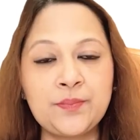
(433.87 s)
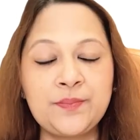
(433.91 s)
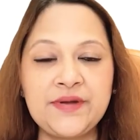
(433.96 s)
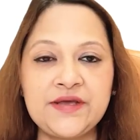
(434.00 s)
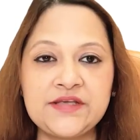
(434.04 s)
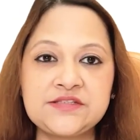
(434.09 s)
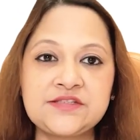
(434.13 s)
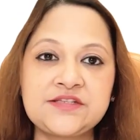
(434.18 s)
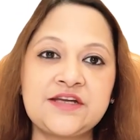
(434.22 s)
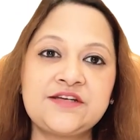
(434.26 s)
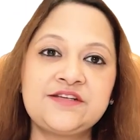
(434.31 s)

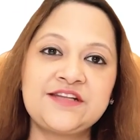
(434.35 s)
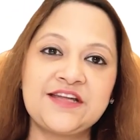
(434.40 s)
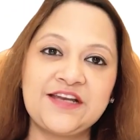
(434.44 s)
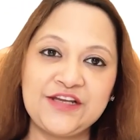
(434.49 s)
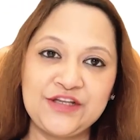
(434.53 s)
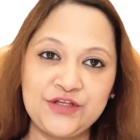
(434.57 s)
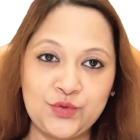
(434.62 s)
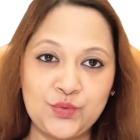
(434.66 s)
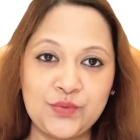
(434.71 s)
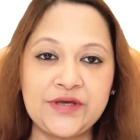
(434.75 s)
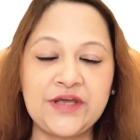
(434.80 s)
based at
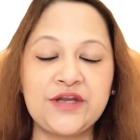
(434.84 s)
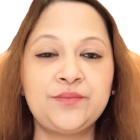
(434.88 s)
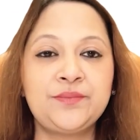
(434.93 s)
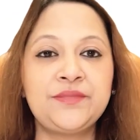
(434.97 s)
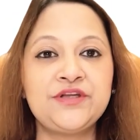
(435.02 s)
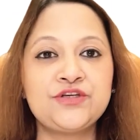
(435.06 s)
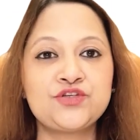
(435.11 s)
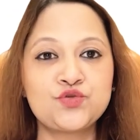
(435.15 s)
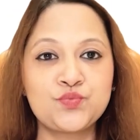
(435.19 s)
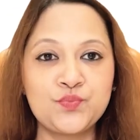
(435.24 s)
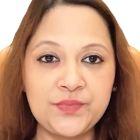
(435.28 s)
Delhi, you can
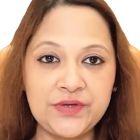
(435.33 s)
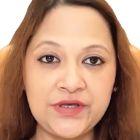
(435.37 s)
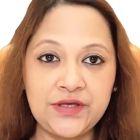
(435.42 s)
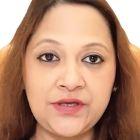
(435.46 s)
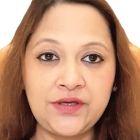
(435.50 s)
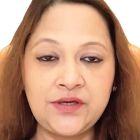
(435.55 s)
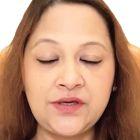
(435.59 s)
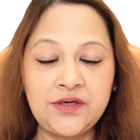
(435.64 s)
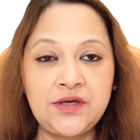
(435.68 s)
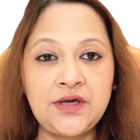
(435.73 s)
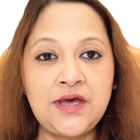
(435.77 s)
meet
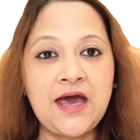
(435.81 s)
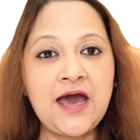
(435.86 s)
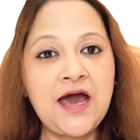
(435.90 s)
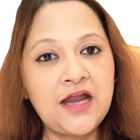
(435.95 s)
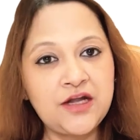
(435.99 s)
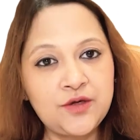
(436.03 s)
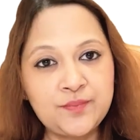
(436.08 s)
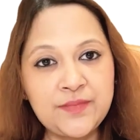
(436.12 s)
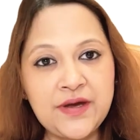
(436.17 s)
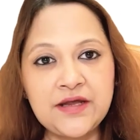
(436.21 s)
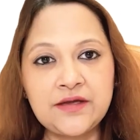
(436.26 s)
me
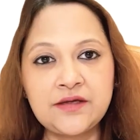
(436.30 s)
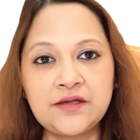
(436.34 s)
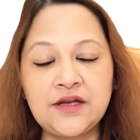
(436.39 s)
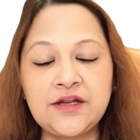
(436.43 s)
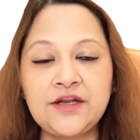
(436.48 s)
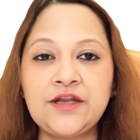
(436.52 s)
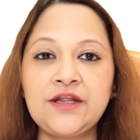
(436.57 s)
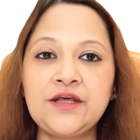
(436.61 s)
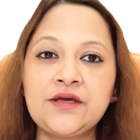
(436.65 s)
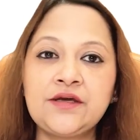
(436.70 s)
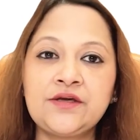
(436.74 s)
at my
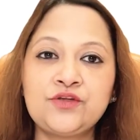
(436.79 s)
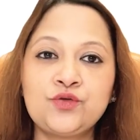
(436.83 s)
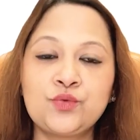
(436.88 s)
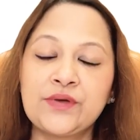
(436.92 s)
clinic.